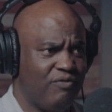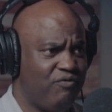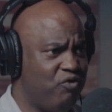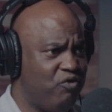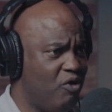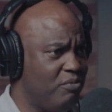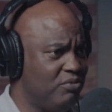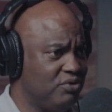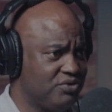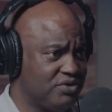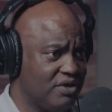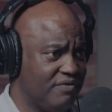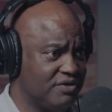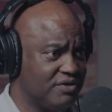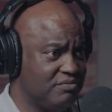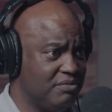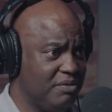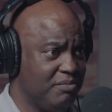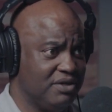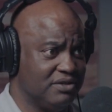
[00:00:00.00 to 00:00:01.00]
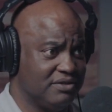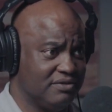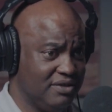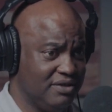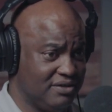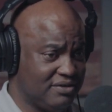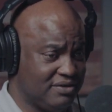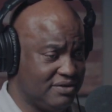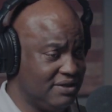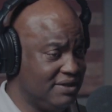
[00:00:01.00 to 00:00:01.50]
formal service. Remember,
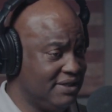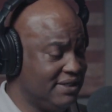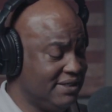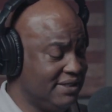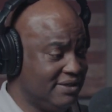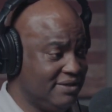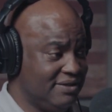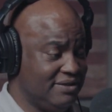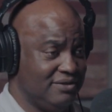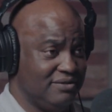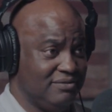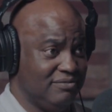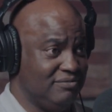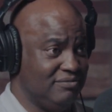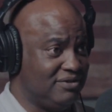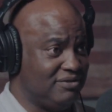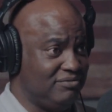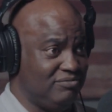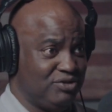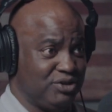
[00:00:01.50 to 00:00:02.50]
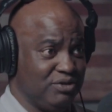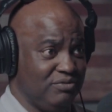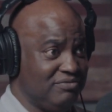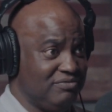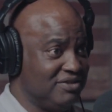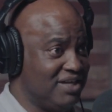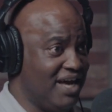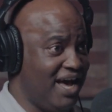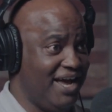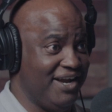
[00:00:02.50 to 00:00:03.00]
it's suit
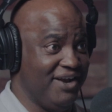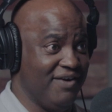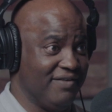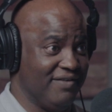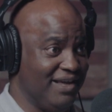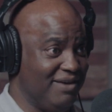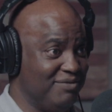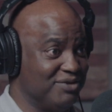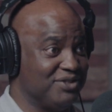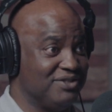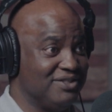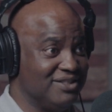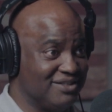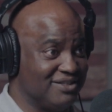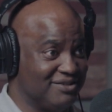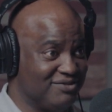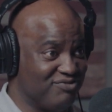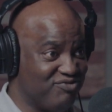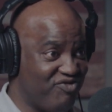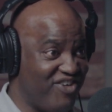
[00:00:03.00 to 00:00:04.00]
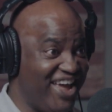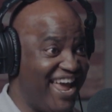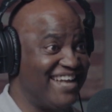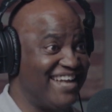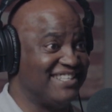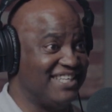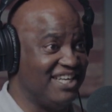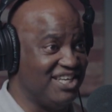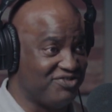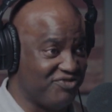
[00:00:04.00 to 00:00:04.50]
and tie, everything was just
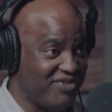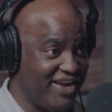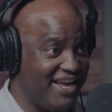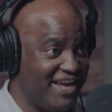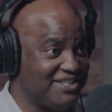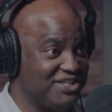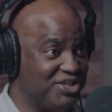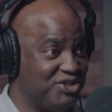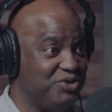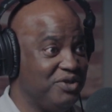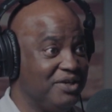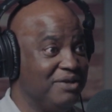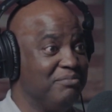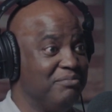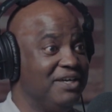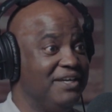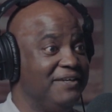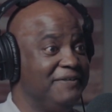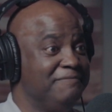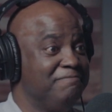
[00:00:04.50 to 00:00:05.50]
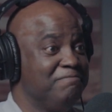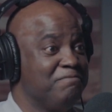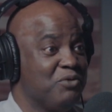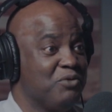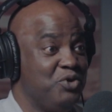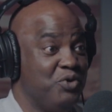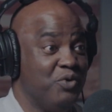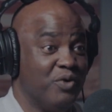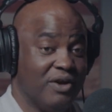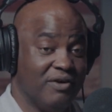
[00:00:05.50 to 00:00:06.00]
fancy as you can be.
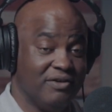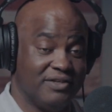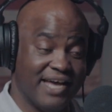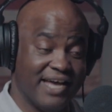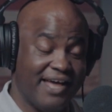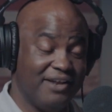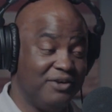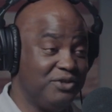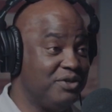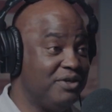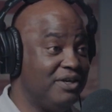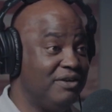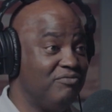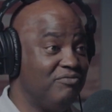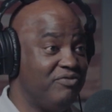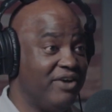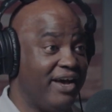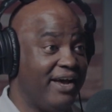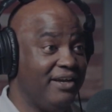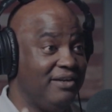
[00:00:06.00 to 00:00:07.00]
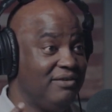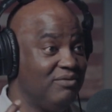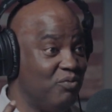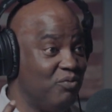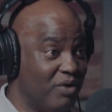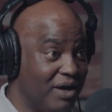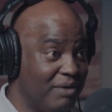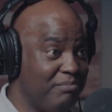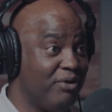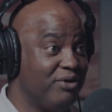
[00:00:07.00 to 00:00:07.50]
You were entitled to invite
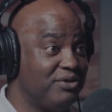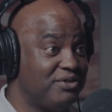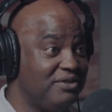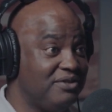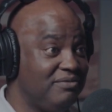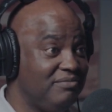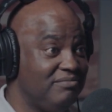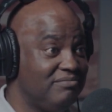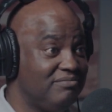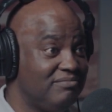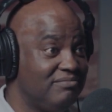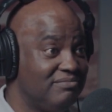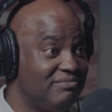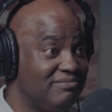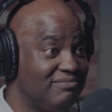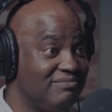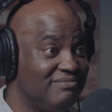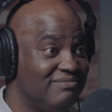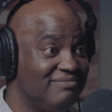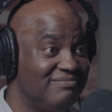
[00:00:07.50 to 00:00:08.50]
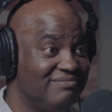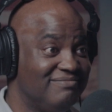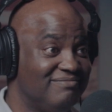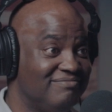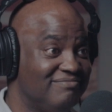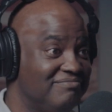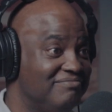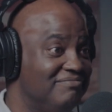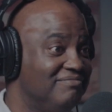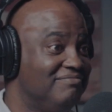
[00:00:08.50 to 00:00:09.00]
one person,
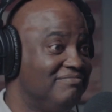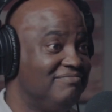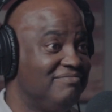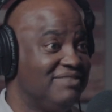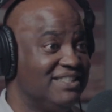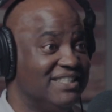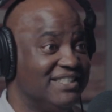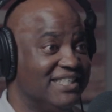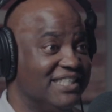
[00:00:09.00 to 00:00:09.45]
because